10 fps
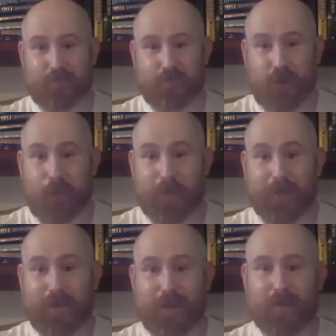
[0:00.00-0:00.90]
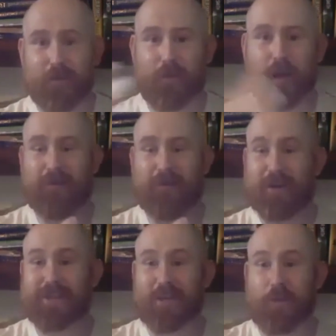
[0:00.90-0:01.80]
Proper
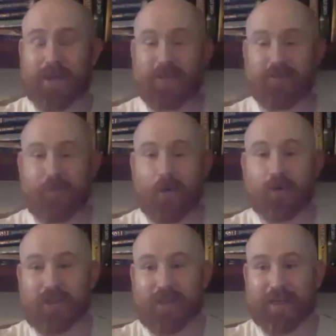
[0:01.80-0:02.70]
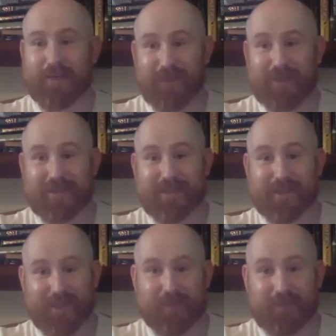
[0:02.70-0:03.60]
fighting when you're emotionally invested
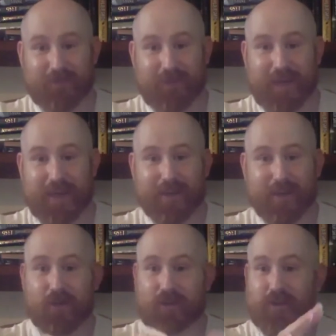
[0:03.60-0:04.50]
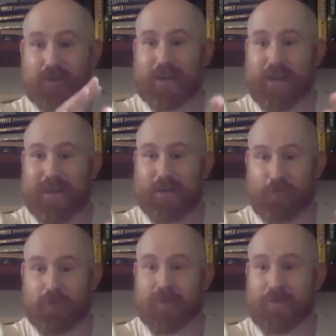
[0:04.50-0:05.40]
and there is fear looks nothing like that
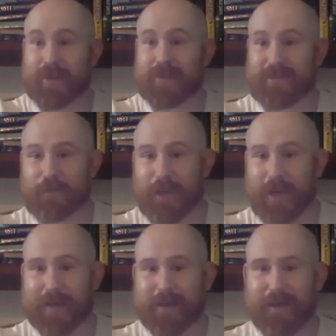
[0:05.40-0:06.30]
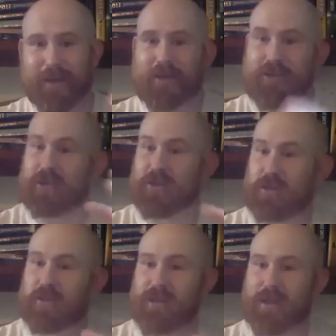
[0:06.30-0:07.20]
rhythmic display. So the
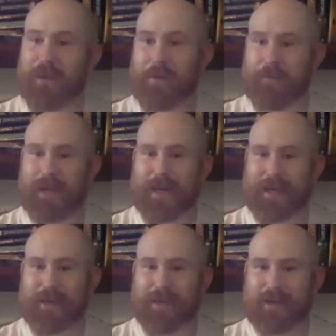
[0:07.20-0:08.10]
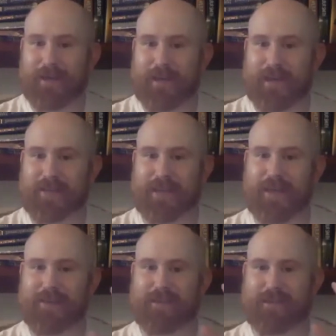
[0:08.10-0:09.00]
good thing about milling is
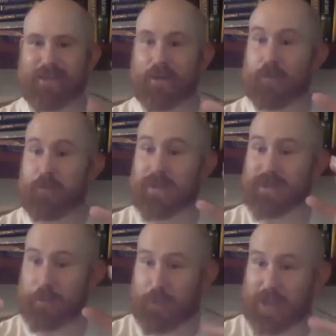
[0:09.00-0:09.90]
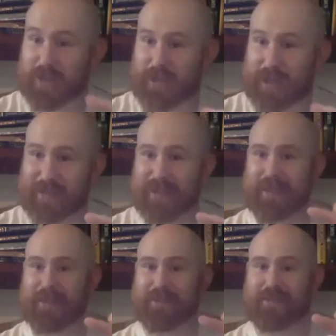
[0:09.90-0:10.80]
it's the pressure
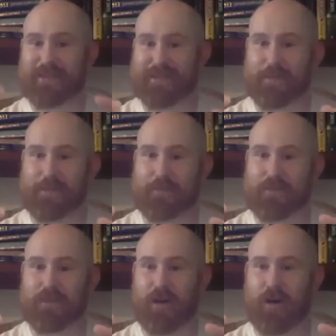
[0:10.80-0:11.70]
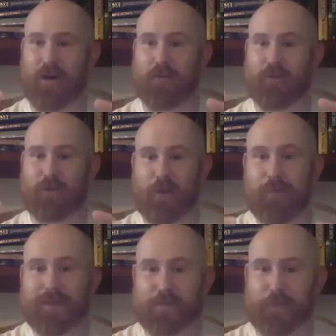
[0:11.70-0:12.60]
testing systems of
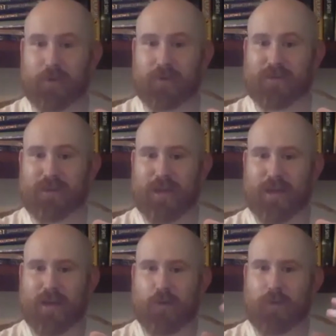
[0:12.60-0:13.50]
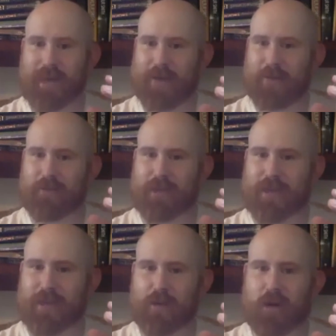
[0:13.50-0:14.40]
combat sports without the
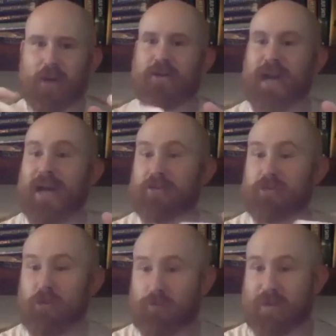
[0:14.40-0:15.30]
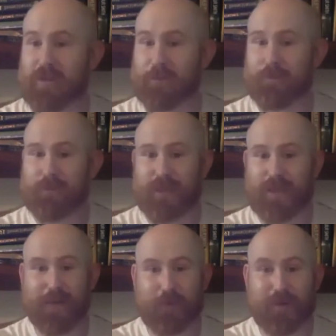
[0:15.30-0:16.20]
unnatural rhythm that you
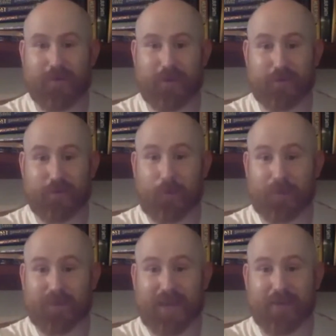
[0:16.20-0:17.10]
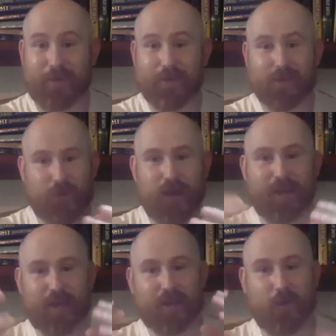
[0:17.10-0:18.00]
have when you're having a proper tear up. So
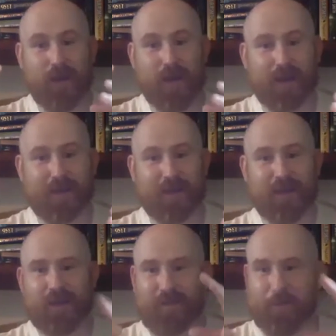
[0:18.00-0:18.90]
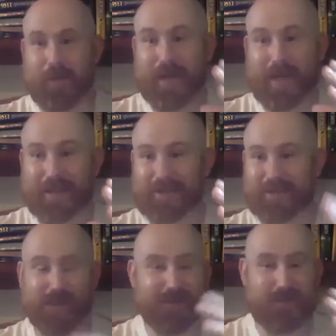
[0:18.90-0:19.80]
I quite like the milling
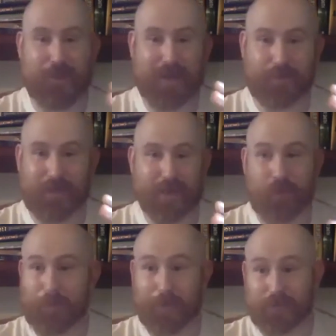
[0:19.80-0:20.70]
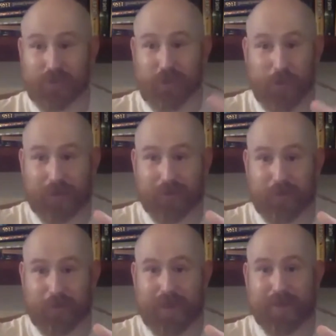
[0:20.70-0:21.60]
exercise, the mad minute, where people just go at it for a
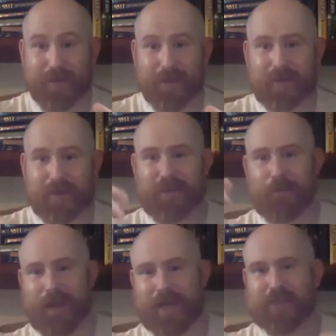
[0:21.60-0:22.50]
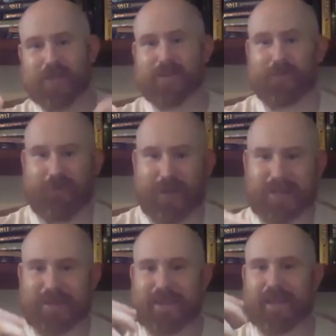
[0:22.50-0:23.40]
minute, because it matches the
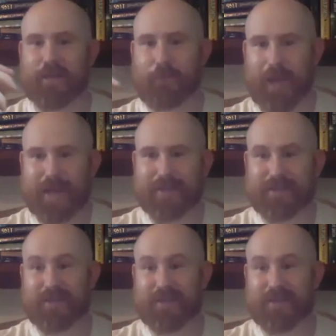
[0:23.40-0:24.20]
frenzy and pace